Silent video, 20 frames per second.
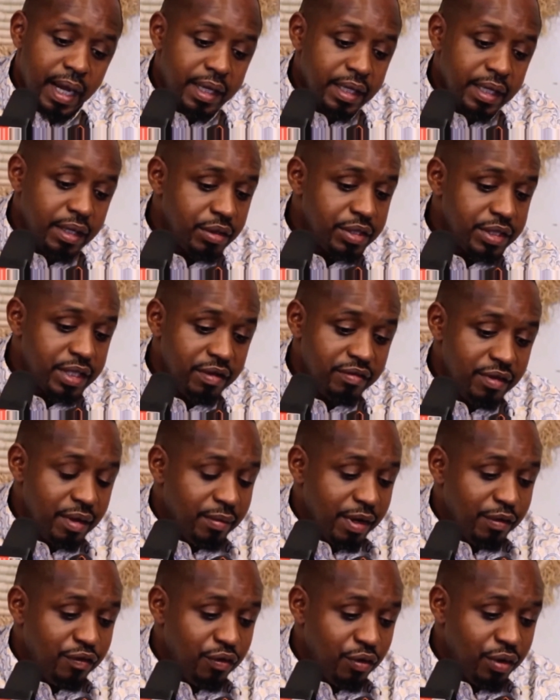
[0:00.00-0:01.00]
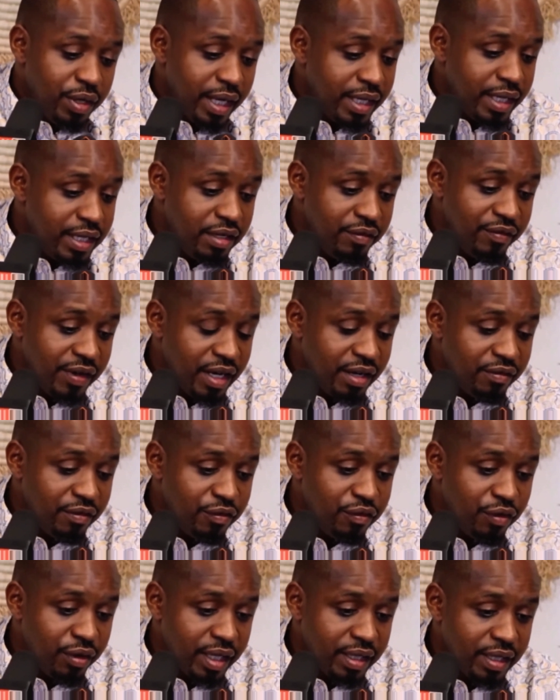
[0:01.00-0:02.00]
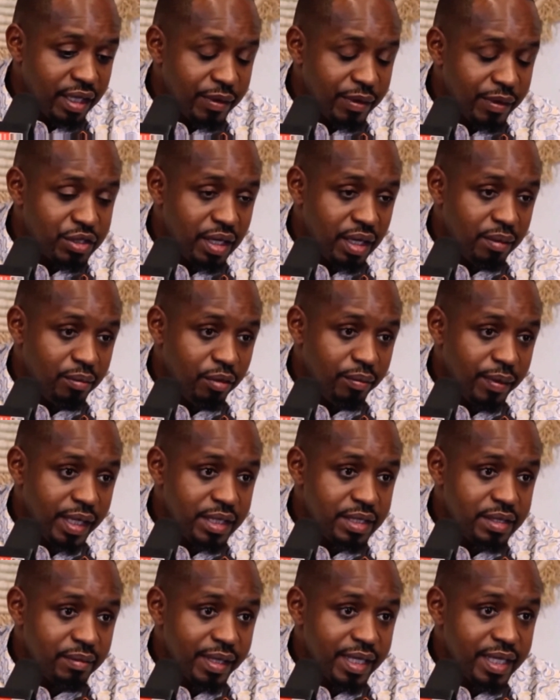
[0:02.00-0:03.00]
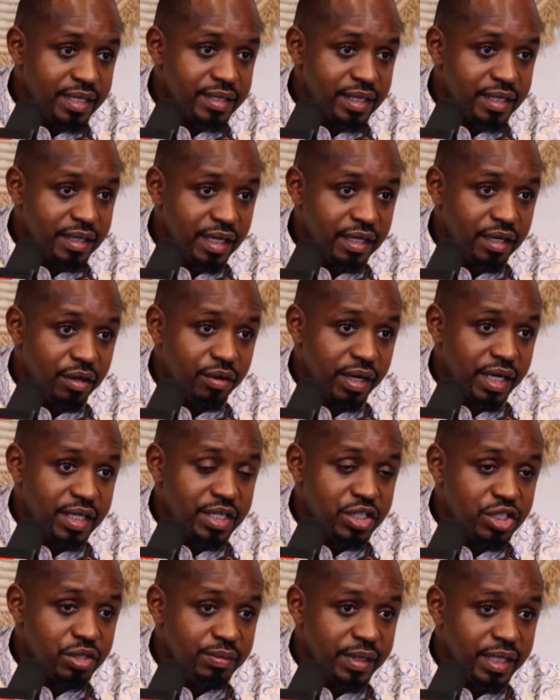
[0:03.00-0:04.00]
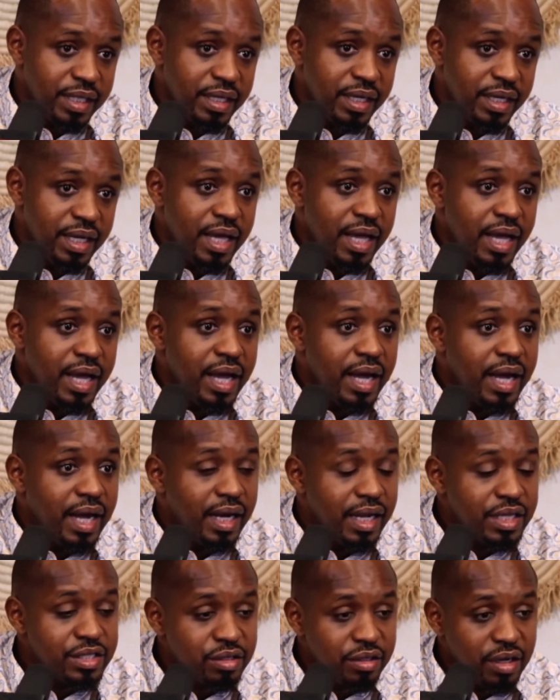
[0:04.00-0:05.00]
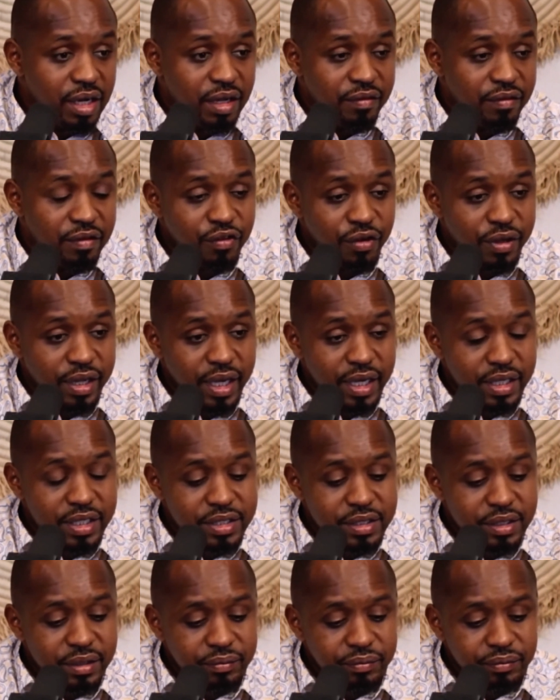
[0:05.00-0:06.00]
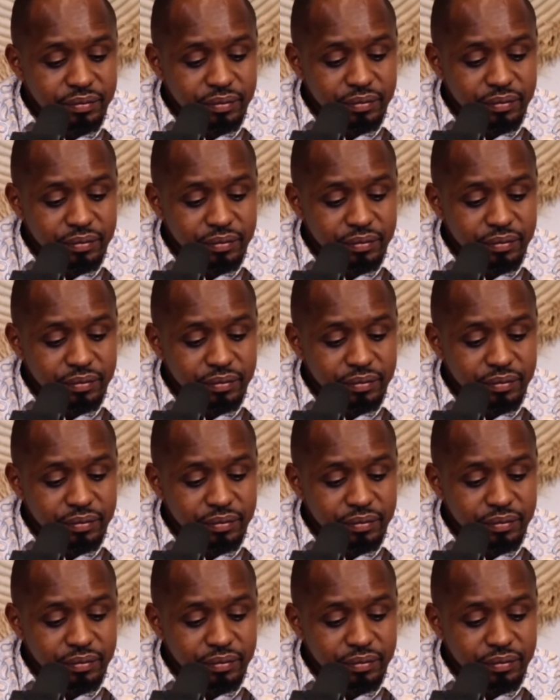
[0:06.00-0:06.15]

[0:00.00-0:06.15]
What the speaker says: I did not give them my phone. I didn't even have a phone at that particular moment, but they said that they're going to teach me a lesson I'll never forget.